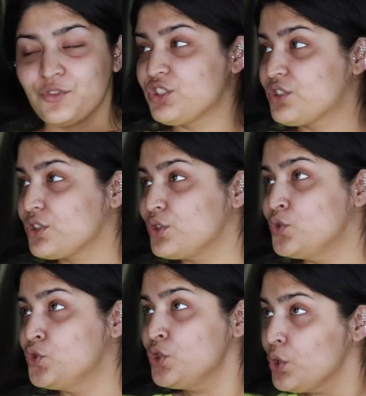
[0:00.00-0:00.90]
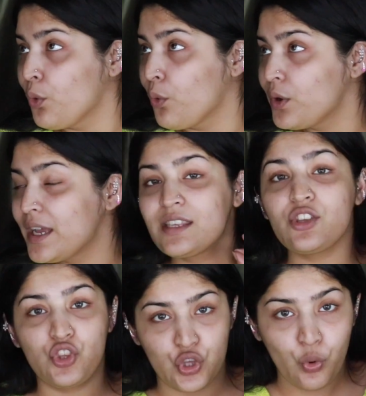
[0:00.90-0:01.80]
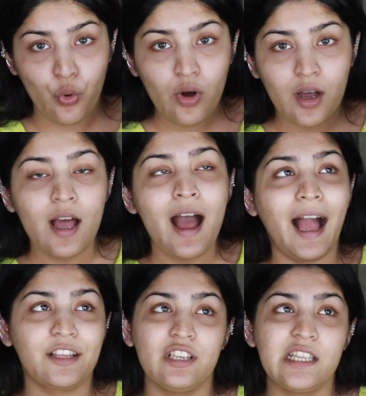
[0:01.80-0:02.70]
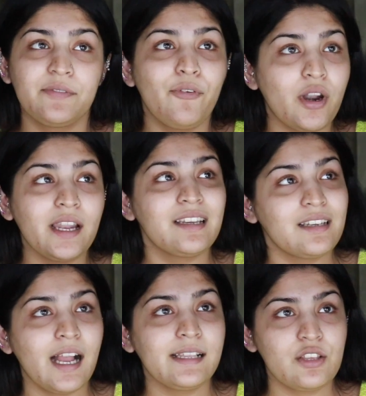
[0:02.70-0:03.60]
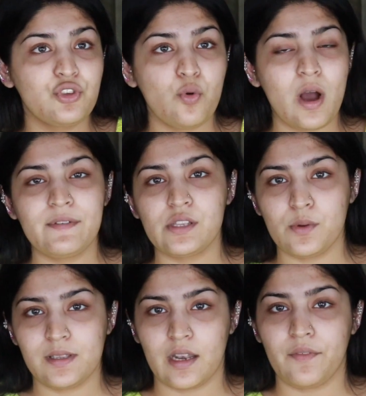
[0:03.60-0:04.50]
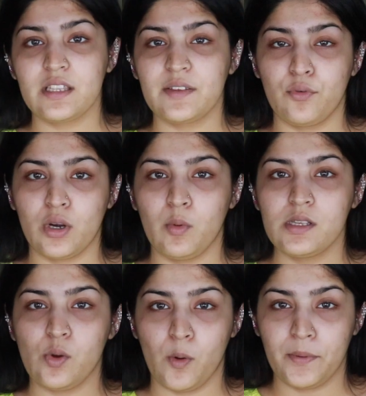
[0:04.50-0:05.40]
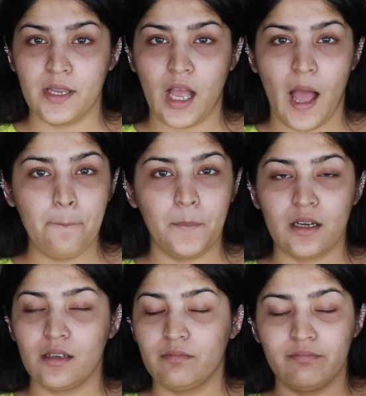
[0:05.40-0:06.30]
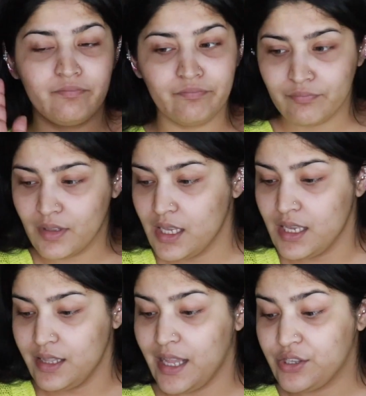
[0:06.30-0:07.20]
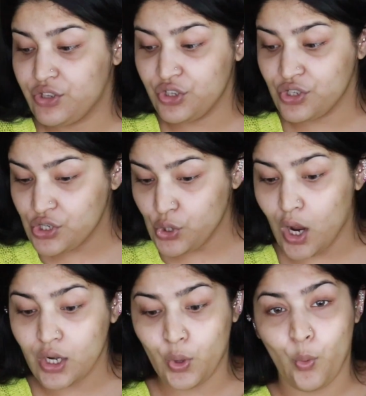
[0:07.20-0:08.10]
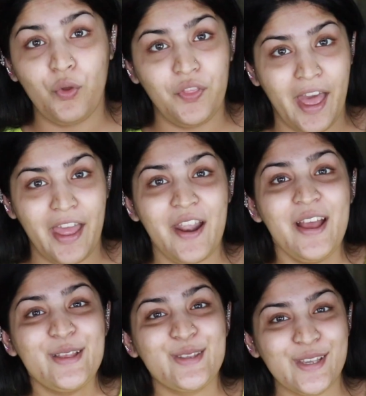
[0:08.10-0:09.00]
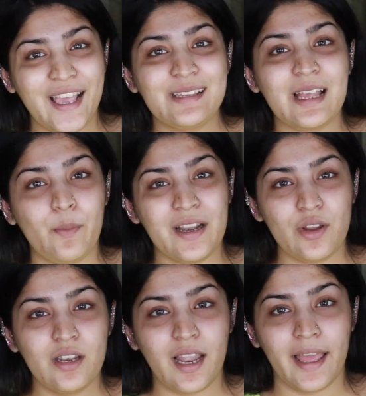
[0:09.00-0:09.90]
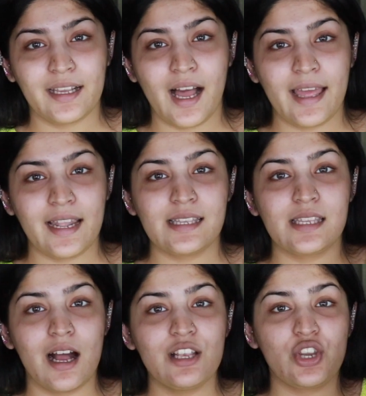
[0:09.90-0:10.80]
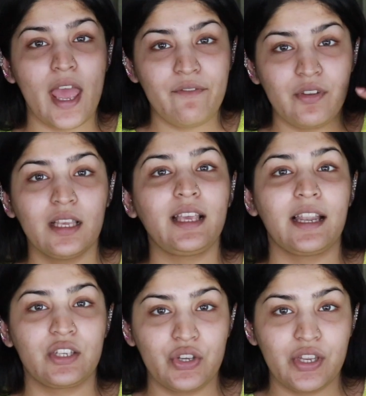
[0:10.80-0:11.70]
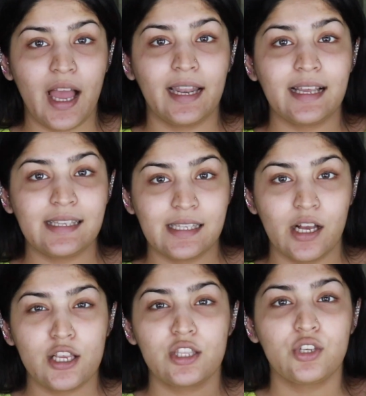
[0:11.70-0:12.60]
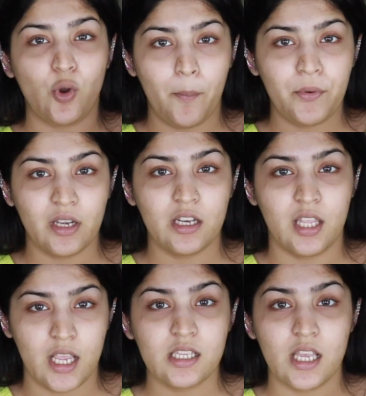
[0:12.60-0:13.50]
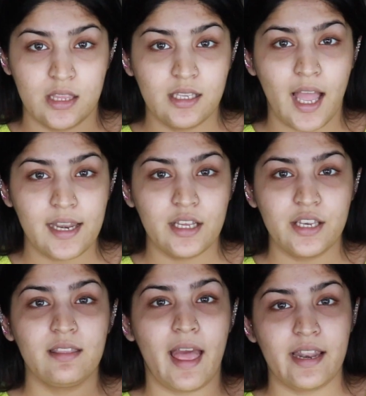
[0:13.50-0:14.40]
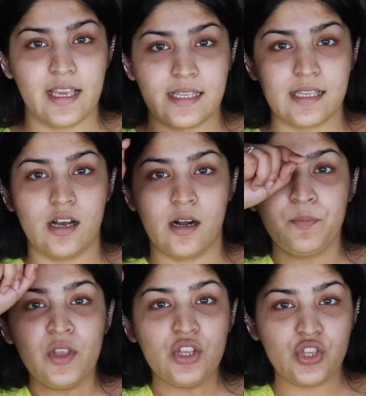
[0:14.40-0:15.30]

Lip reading: just no. It's a joke. Actually, Sephora in India is a joke. I was so excited when Sephora was opening up, but let's just not go there. So yes, I went on Nykaa and I searched every category and I searched the top rated things in the category. There is a